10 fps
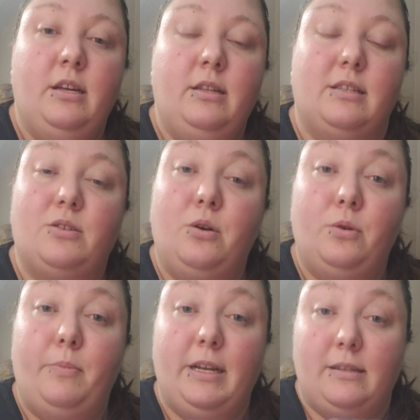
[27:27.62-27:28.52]
that's
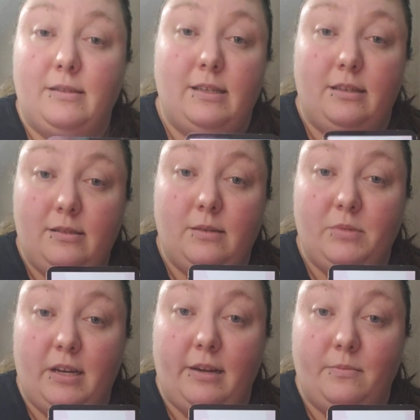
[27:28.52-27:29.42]
codependency
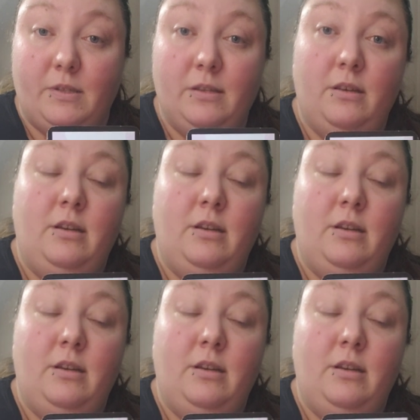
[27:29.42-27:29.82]
sometimes.